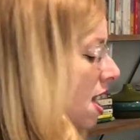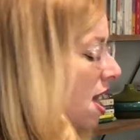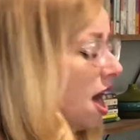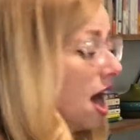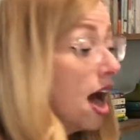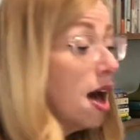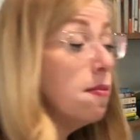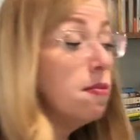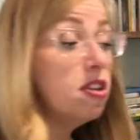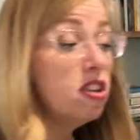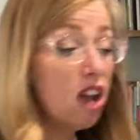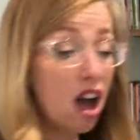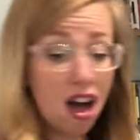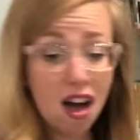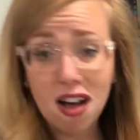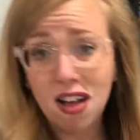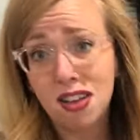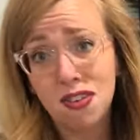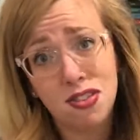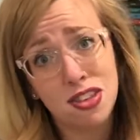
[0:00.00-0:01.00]

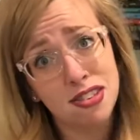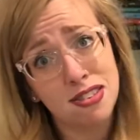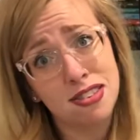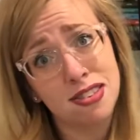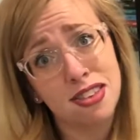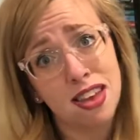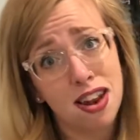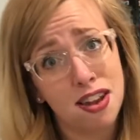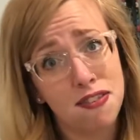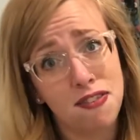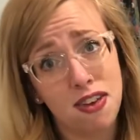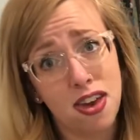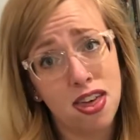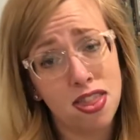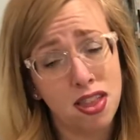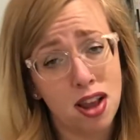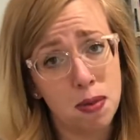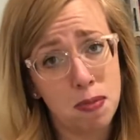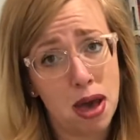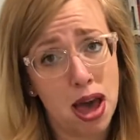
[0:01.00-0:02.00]
Not all of this is gonna fit in
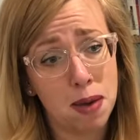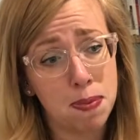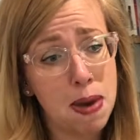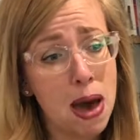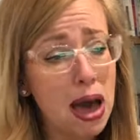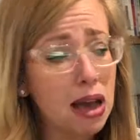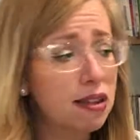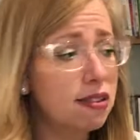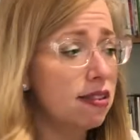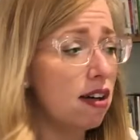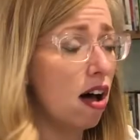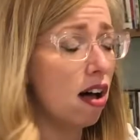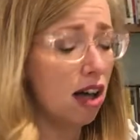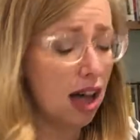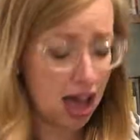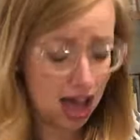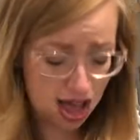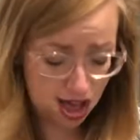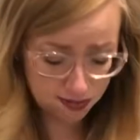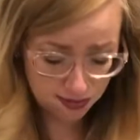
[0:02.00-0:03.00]
their backpacks.
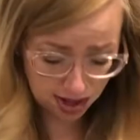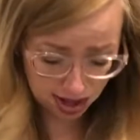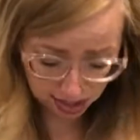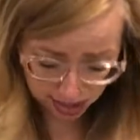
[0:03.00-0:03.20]
I